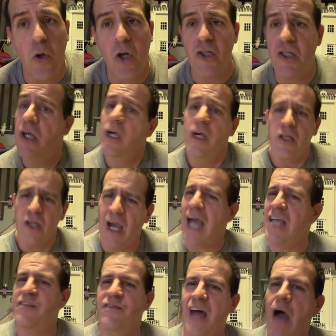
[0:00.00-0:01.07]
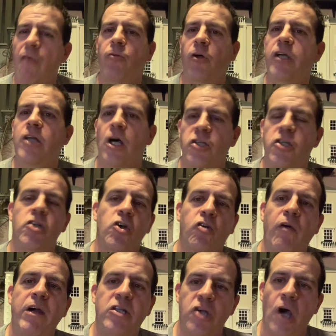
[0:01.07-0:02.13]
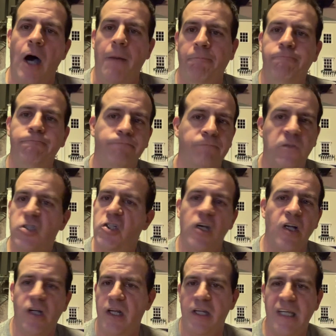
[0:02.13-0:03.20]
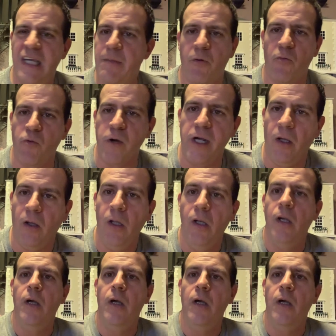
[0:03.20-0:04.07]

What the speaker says: because you guys have not really done such a great job. Just keep it real.